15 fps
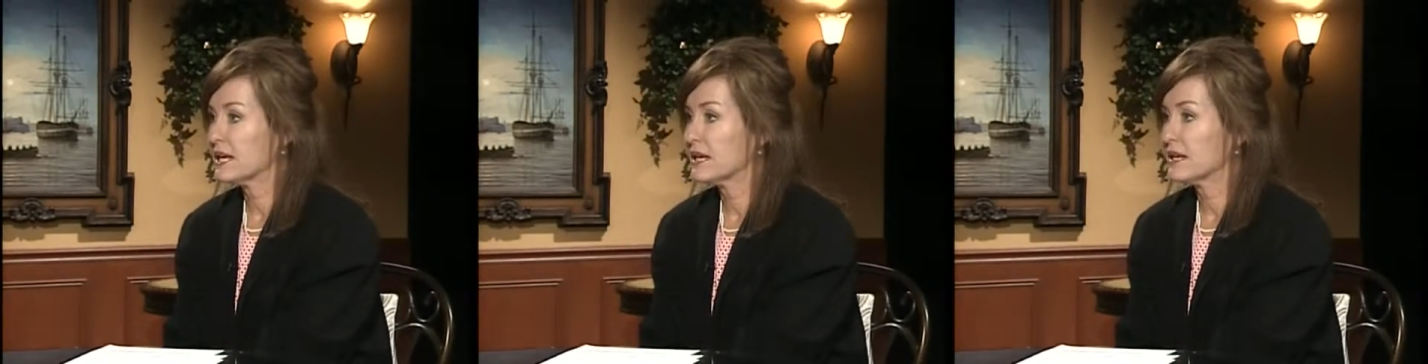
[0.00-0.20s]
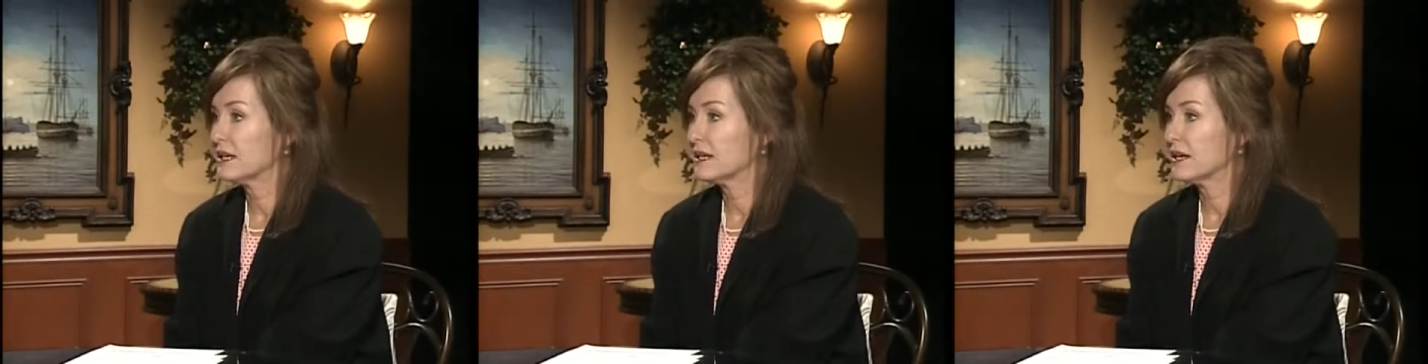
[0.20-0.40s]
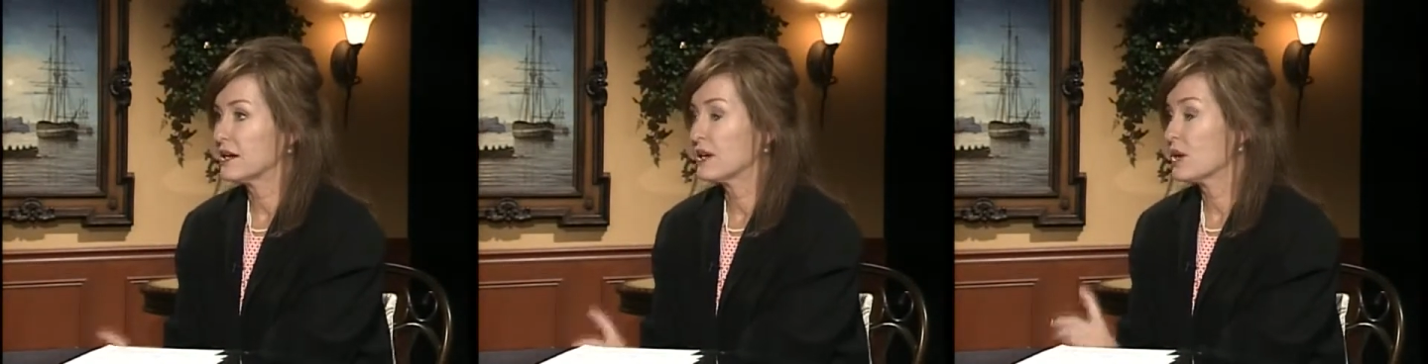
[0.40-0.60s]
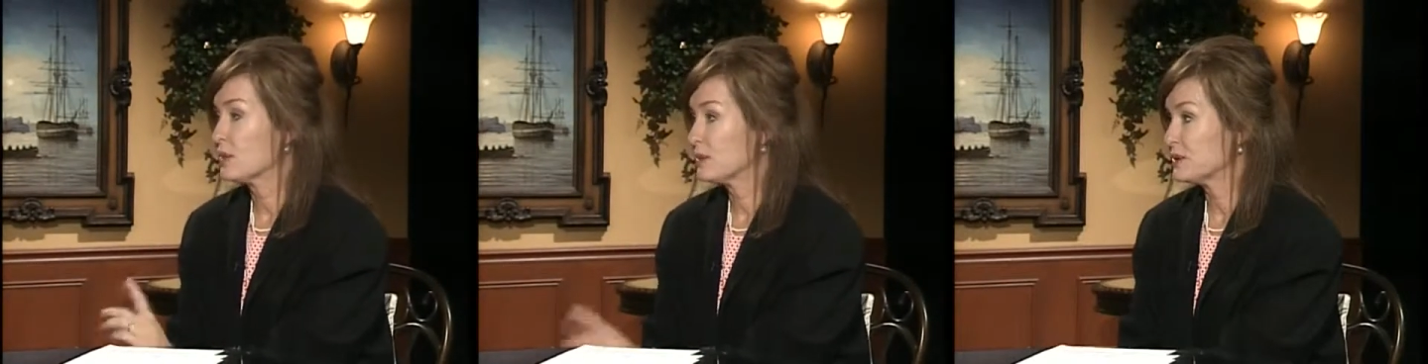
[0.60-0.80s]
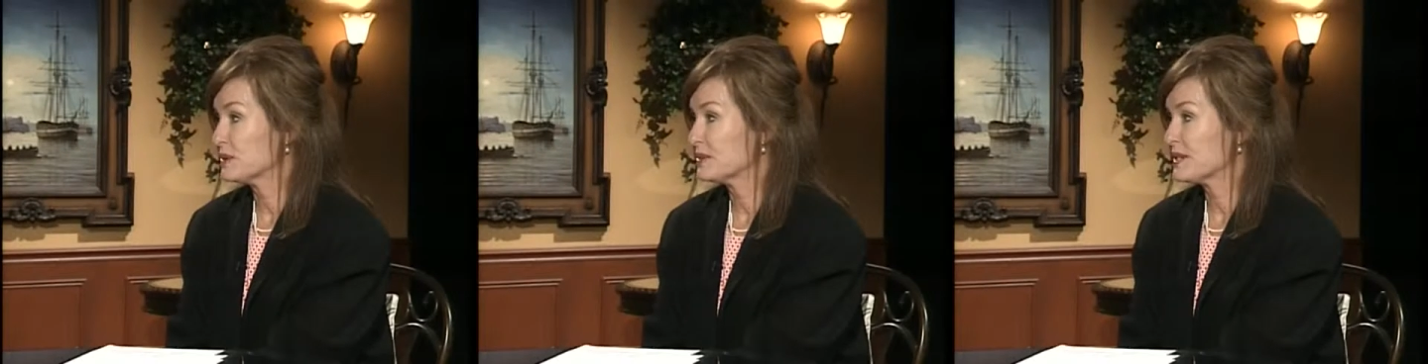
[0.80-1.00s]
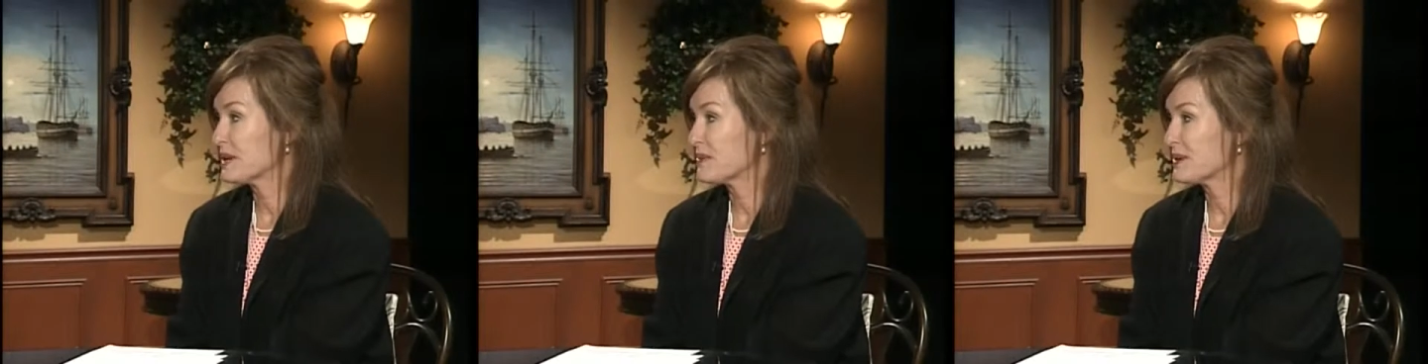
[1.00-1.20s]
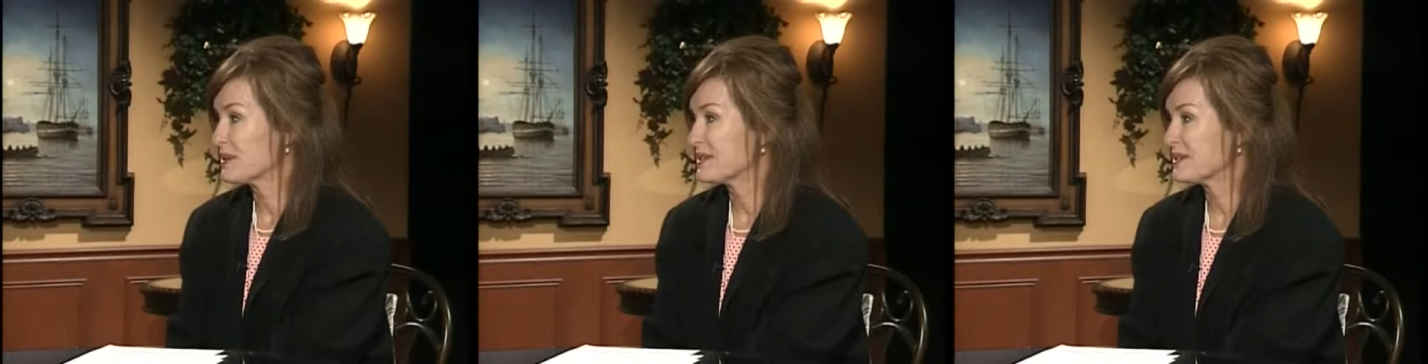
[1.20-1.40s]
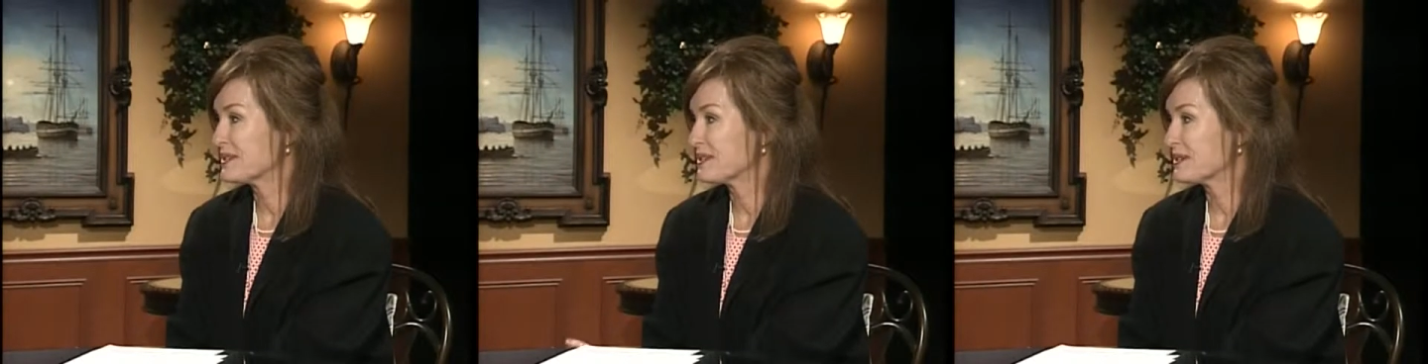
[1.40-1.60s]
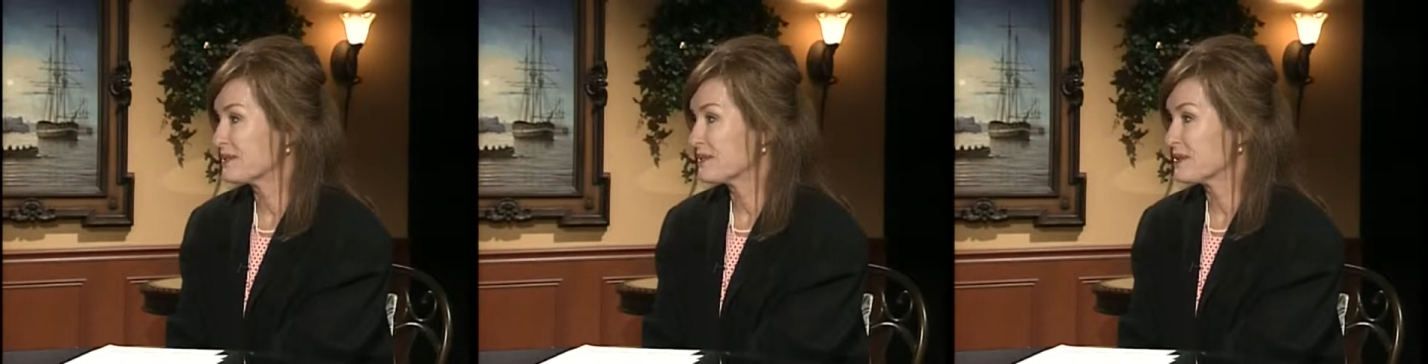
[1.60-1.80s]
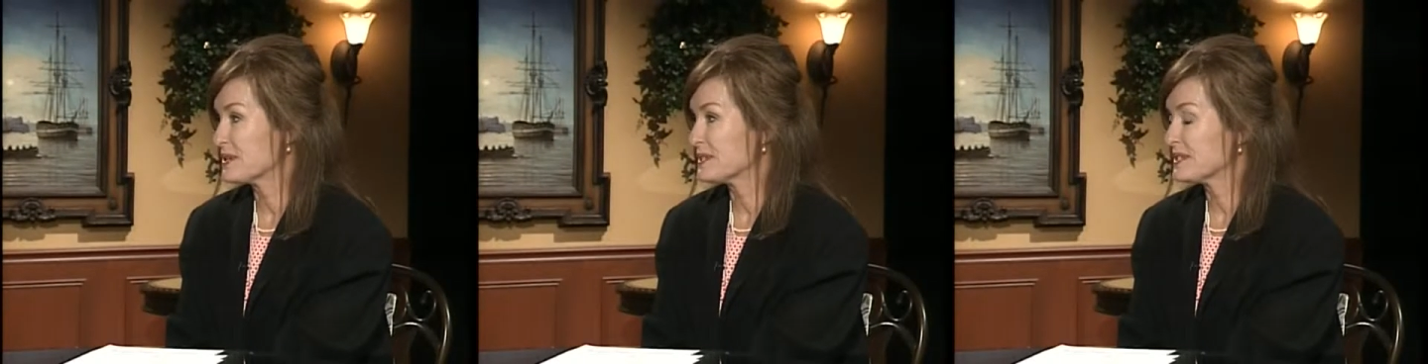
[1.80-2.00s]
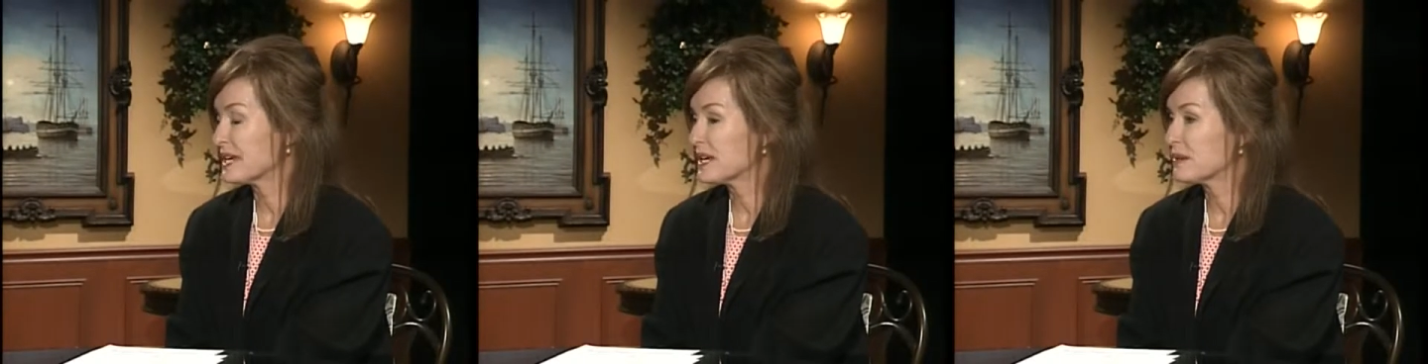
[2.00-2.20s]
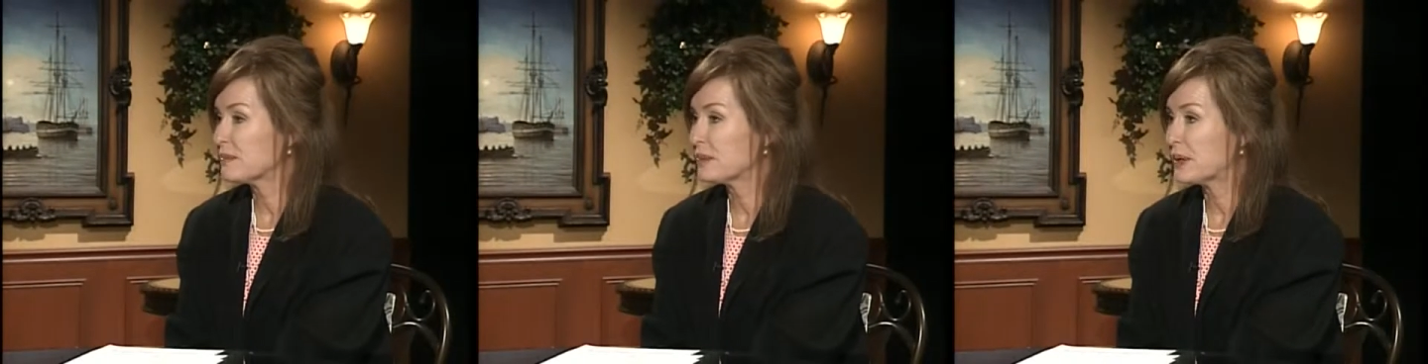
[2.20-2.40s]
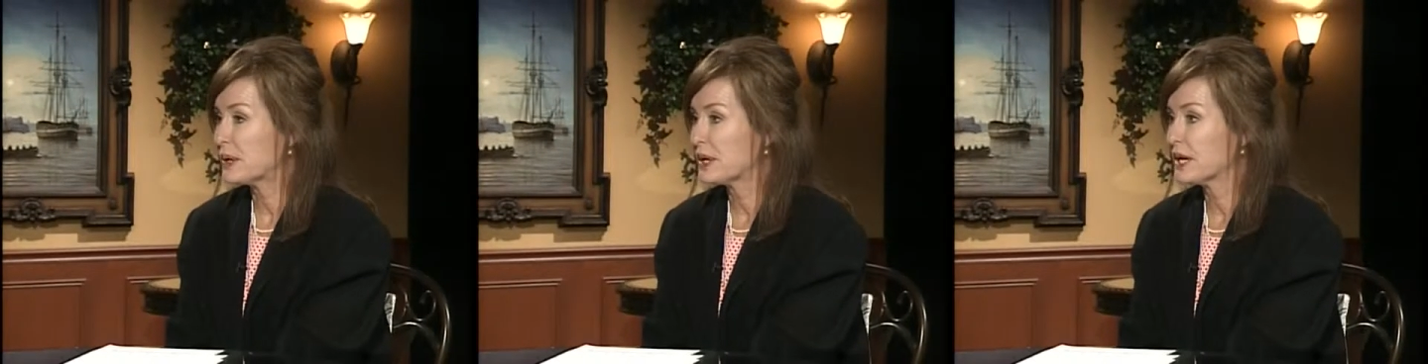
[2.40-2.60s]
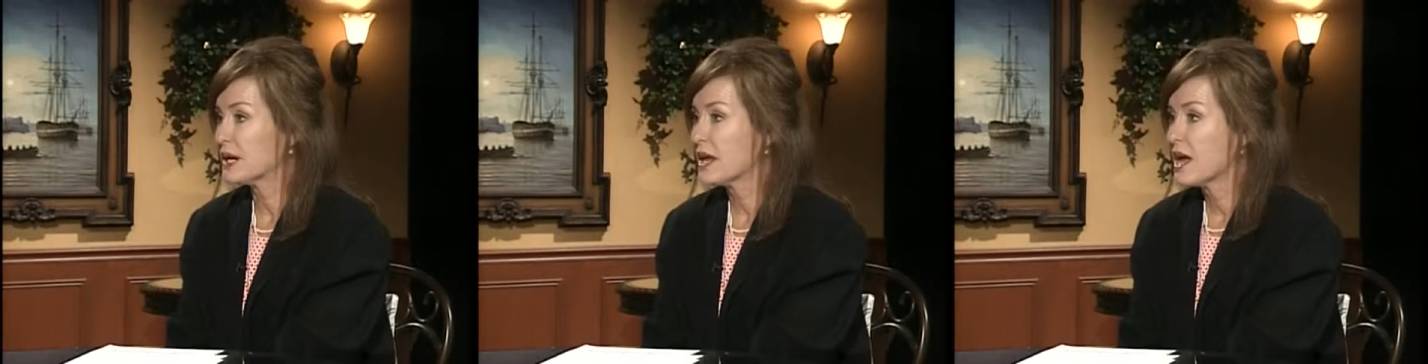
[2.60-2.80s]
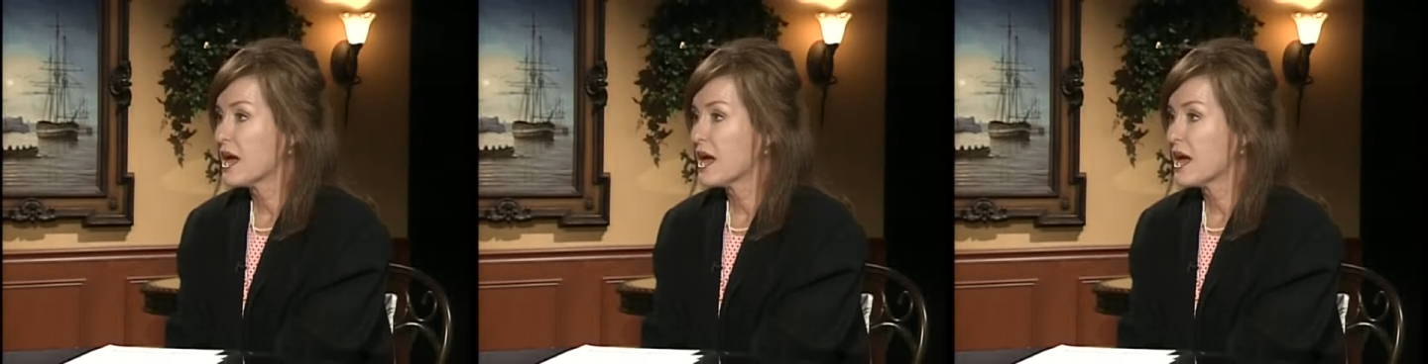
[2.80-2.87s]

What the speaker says: and I hope you'll stay with us for the second part.